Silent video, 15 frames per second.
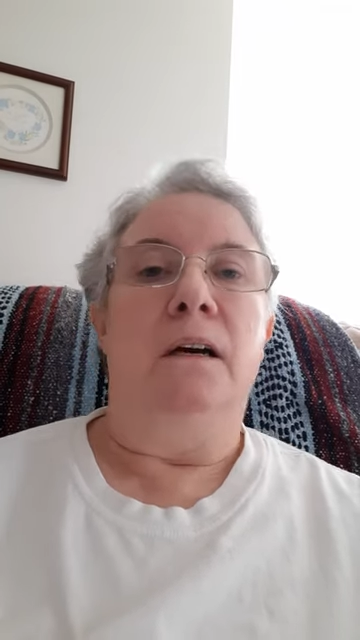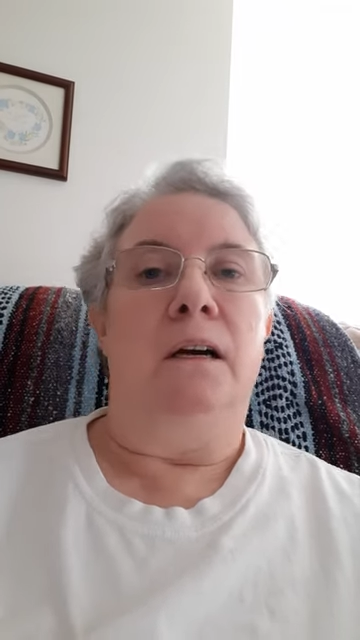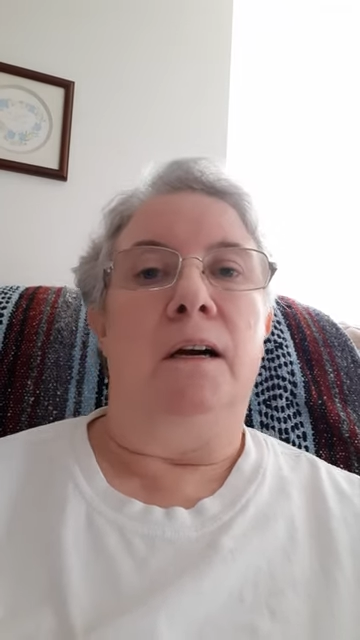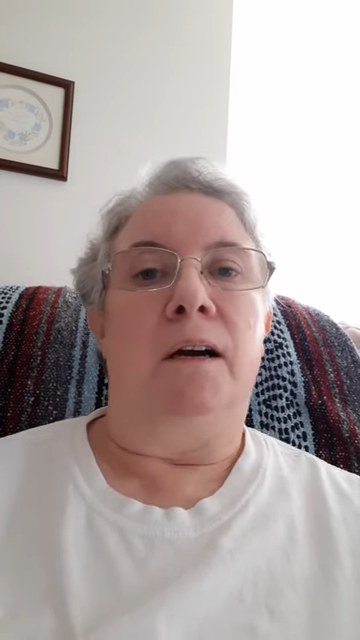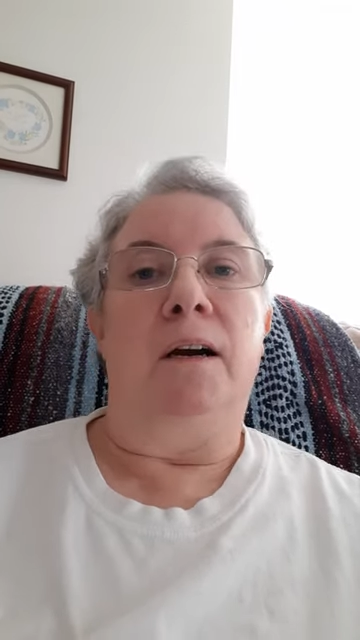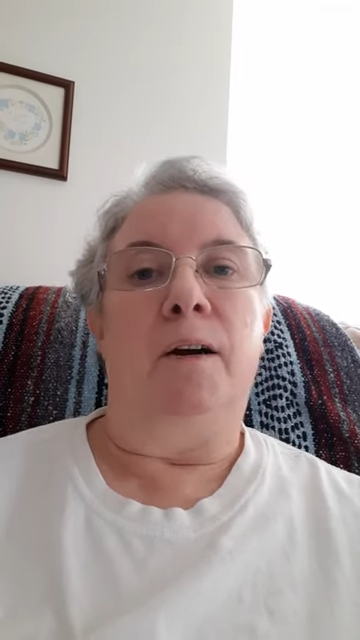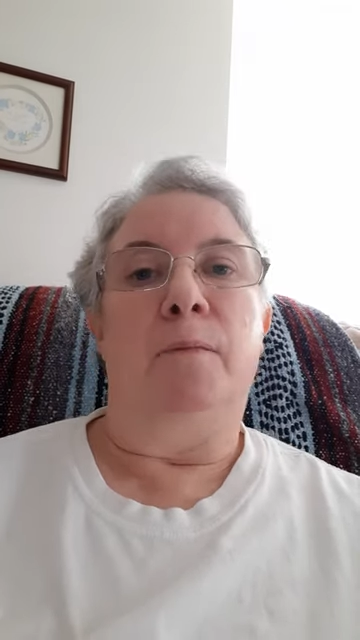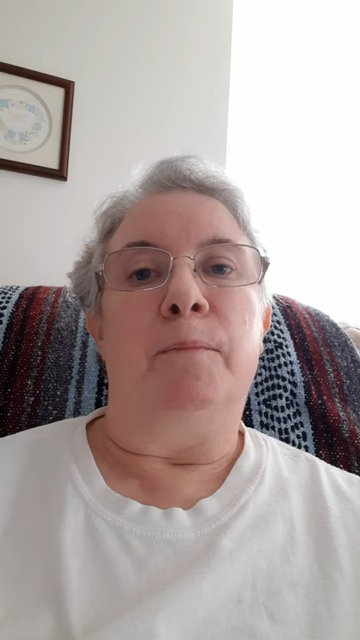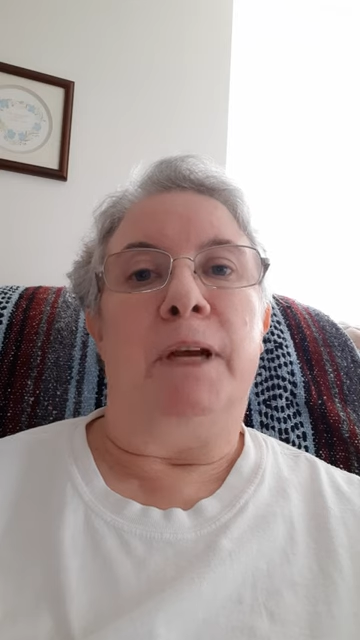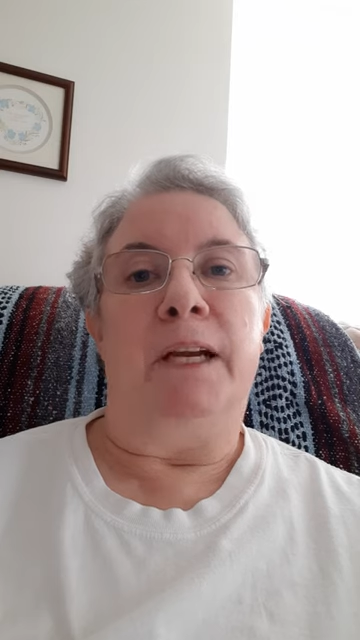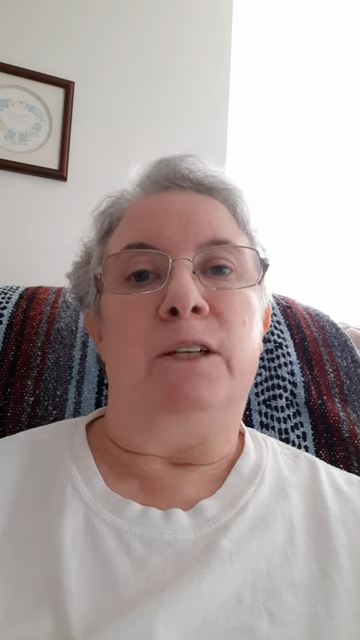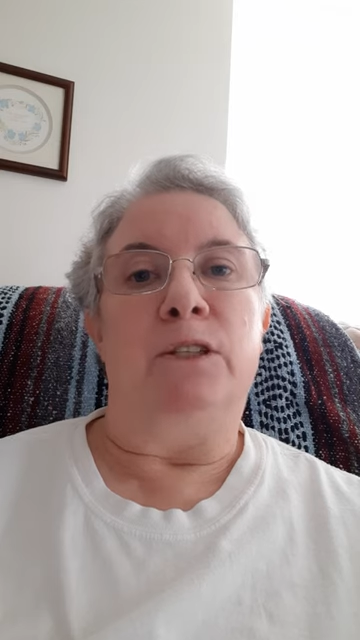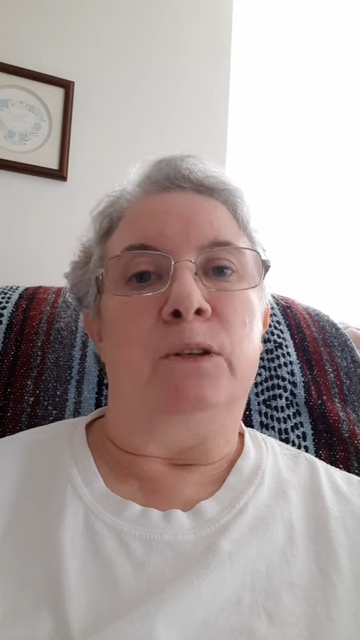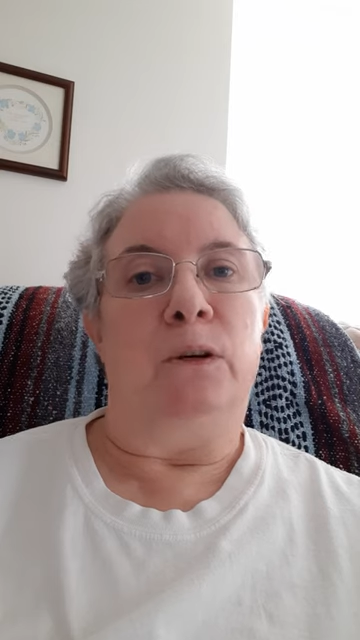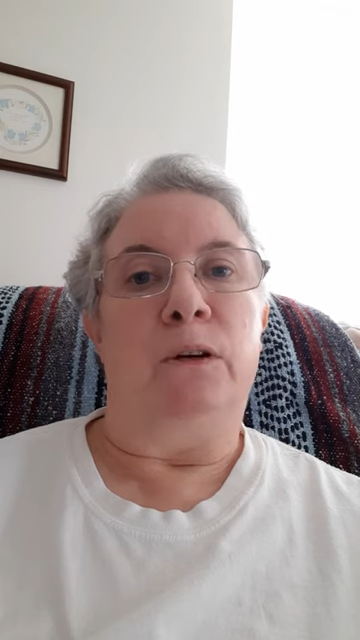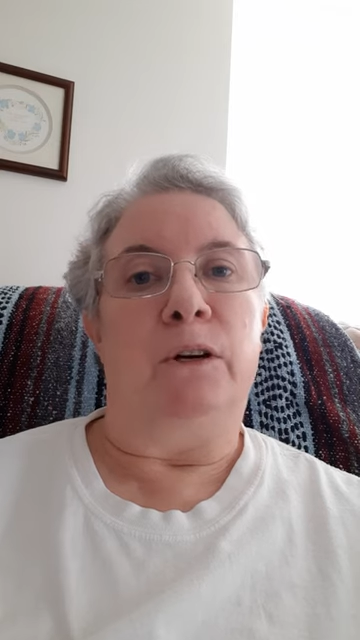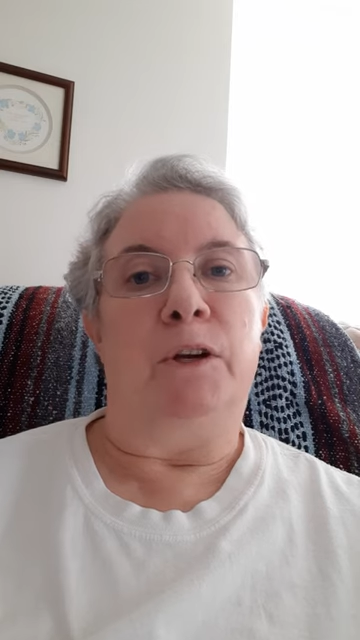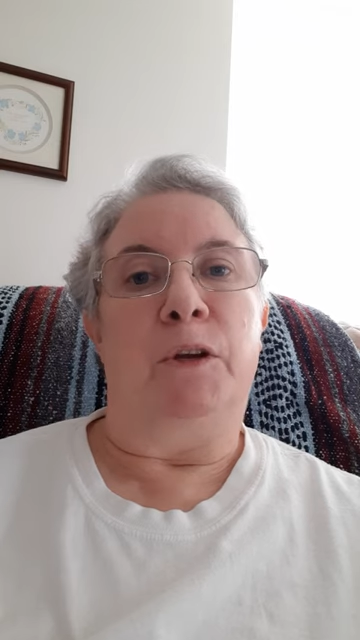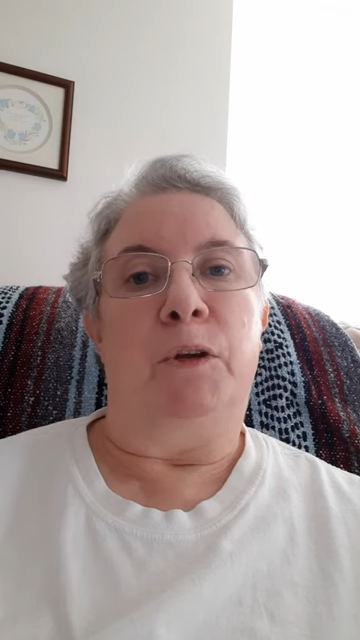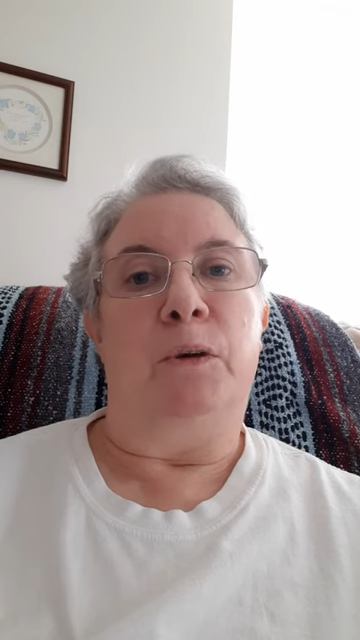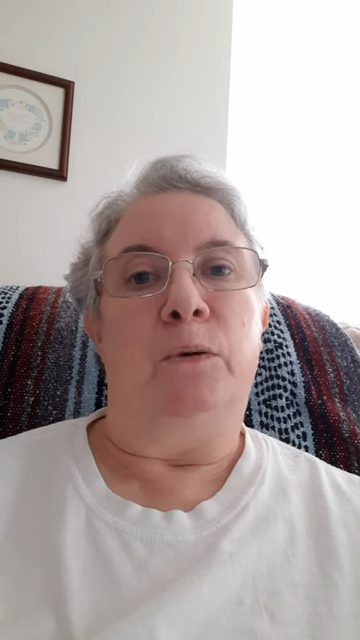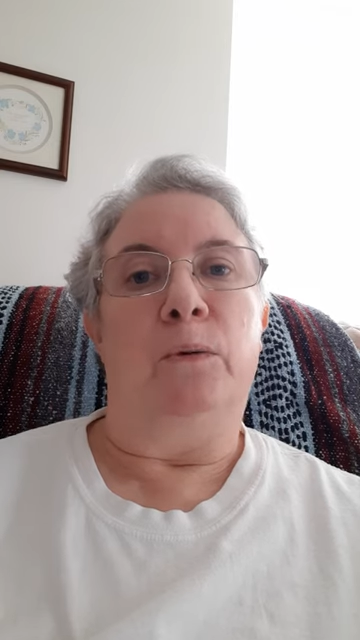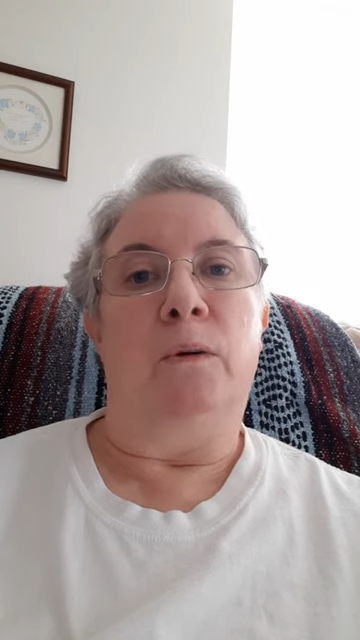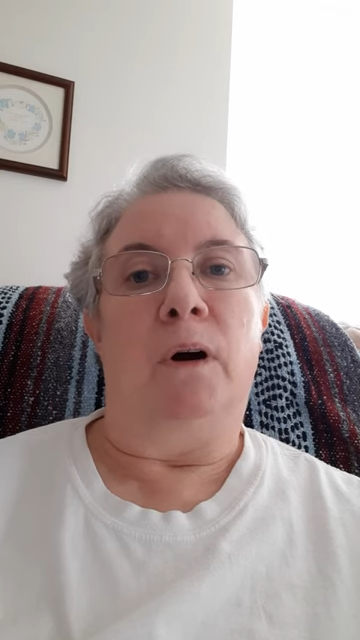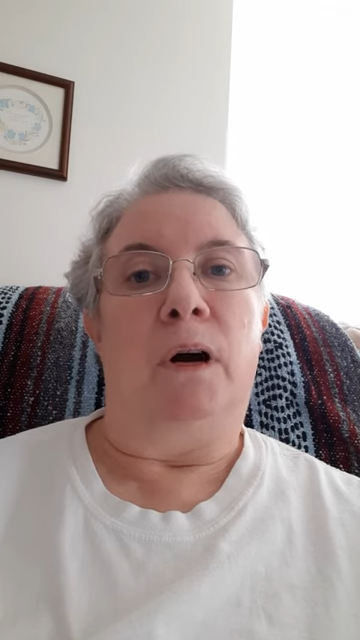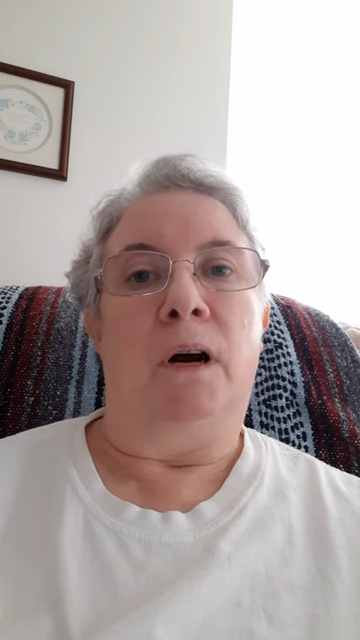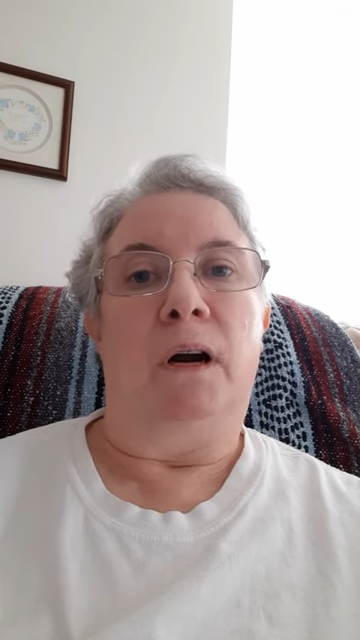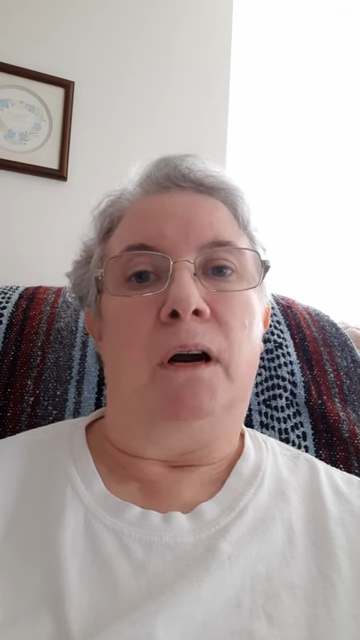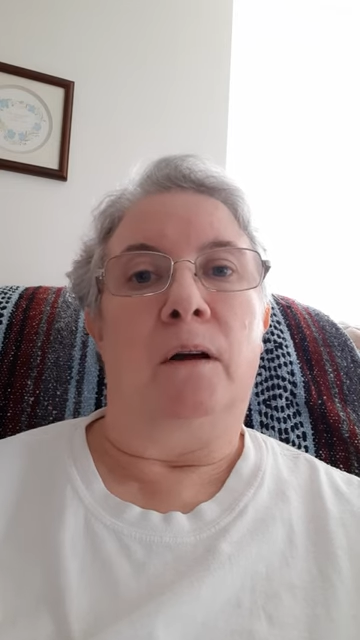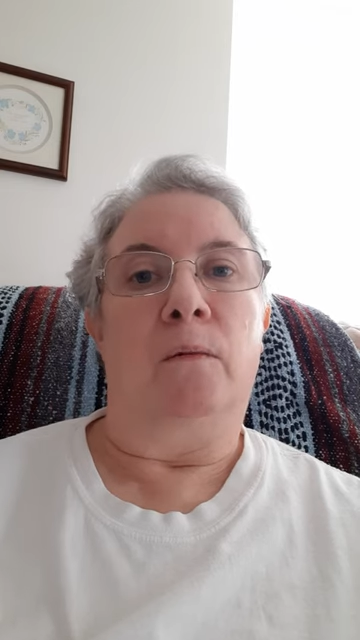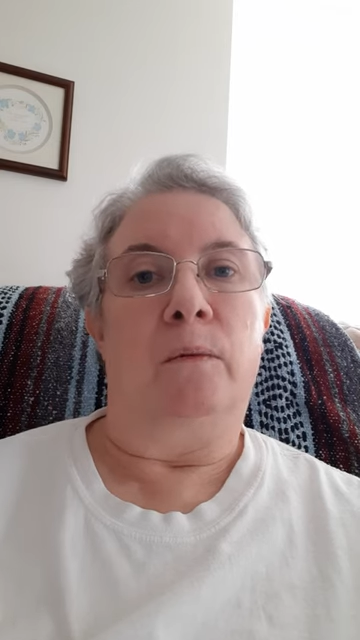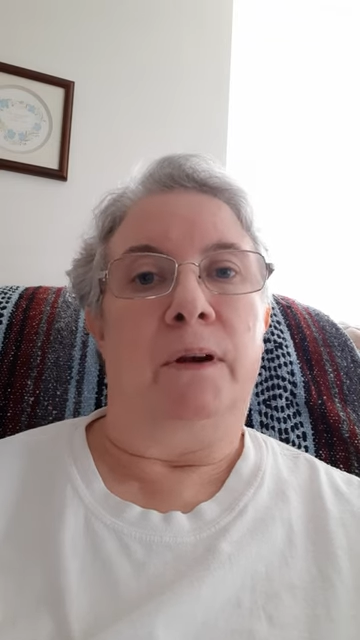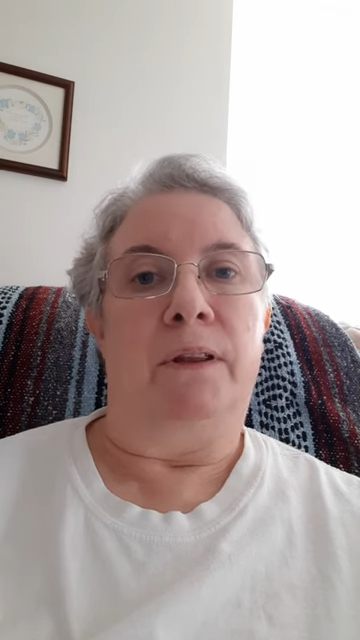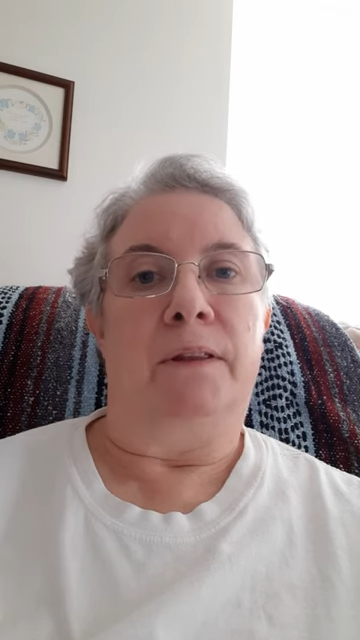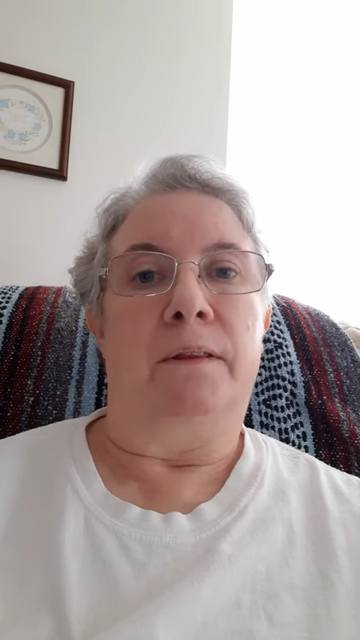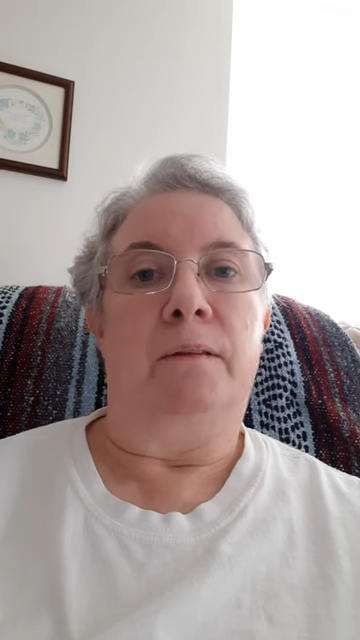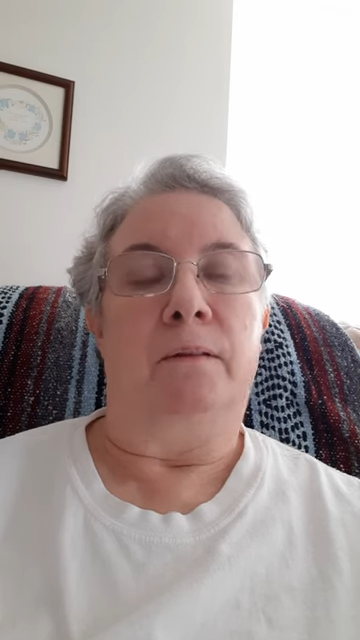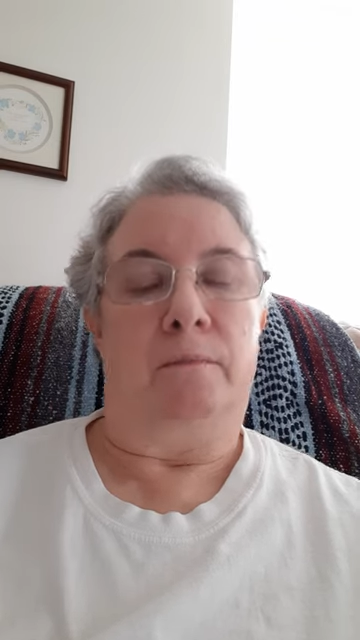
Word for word: Uh, make sure you are with